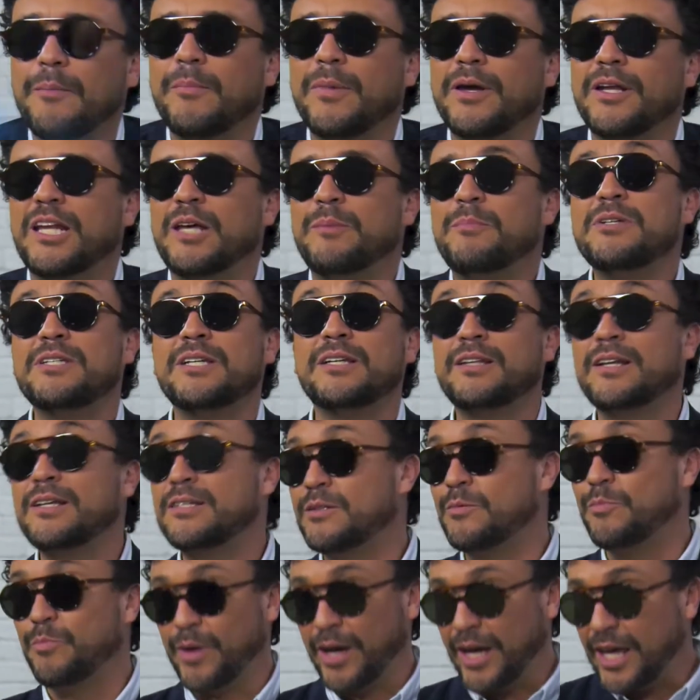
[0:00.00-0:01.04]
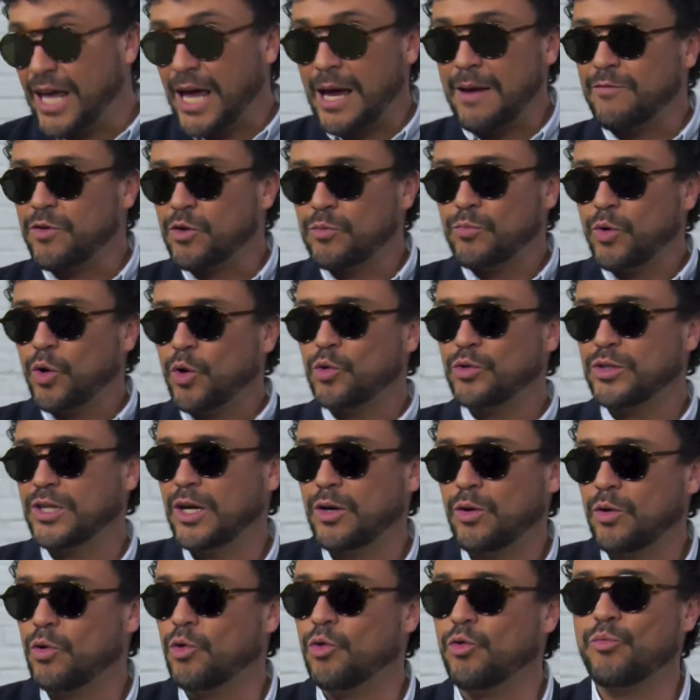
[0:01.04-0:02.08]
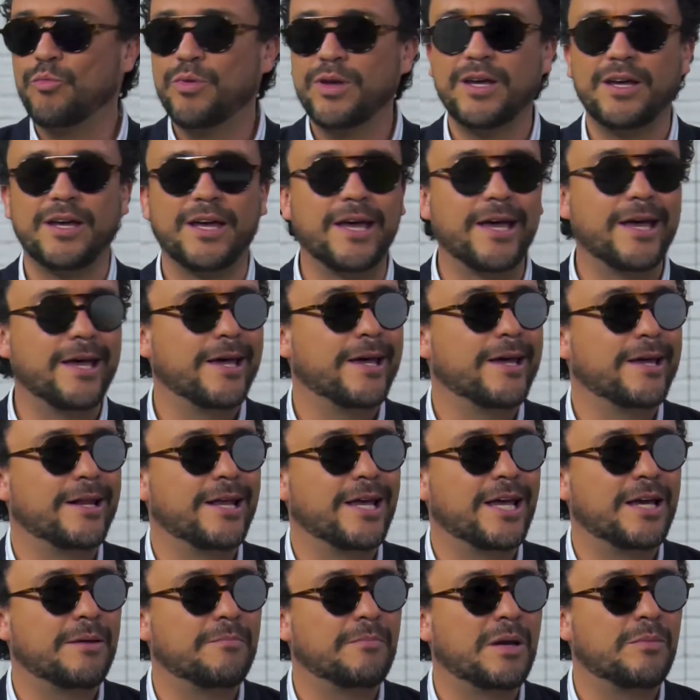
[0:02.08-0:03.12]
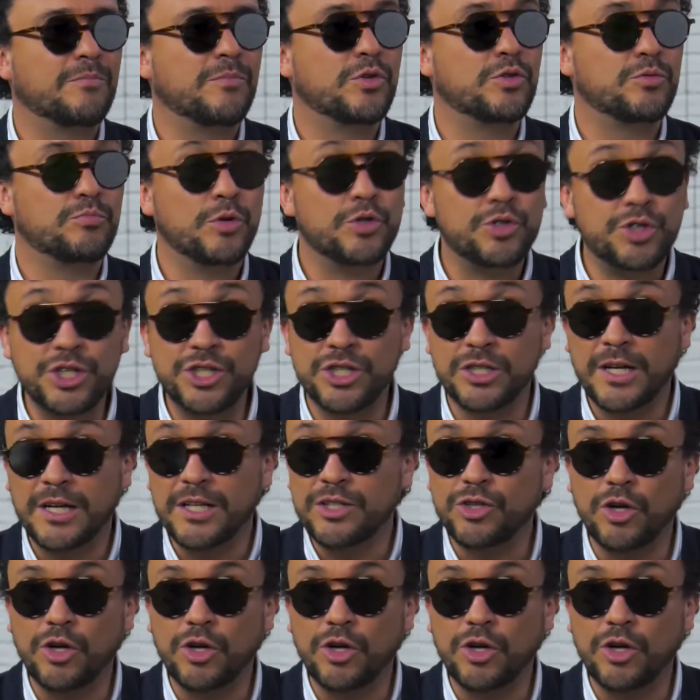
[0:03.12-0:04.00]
My name is Andrés Cepeda. I'm from Bogota, Colombia, and I'm a musician and a